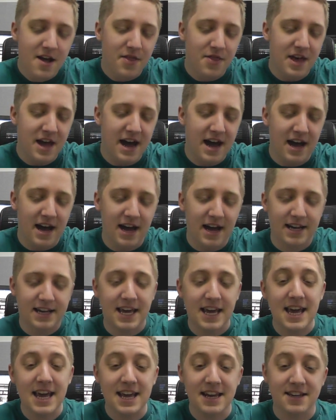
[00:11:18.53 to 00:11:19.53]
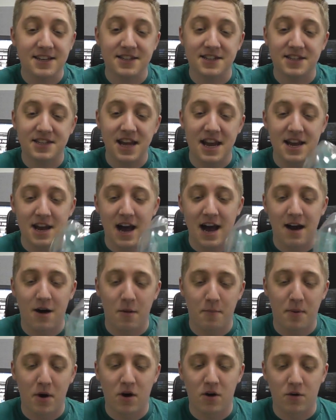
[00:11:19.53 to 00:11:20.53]
that a kid sent out
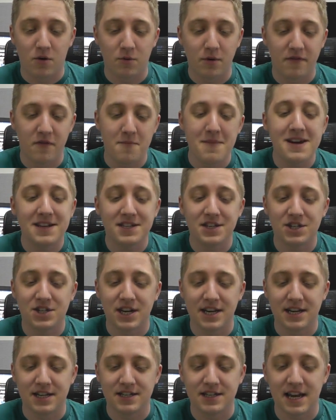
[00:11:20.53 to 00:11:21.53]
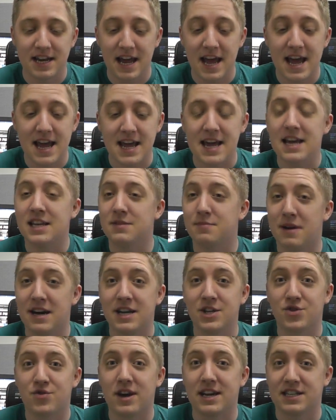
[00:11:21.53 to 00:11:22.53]
a bottle with a message in and said, hey, here's my
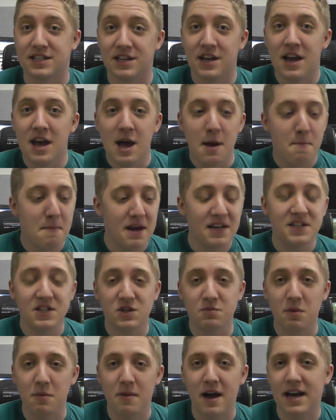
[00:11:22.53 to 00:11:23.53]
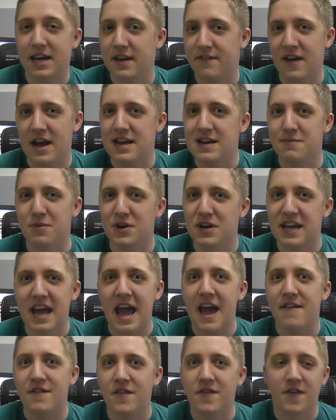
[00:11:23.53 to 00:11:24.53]
address. Message me back if anybody
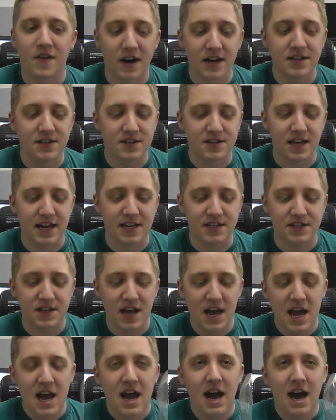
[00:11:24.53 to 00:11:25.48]
ever finds this.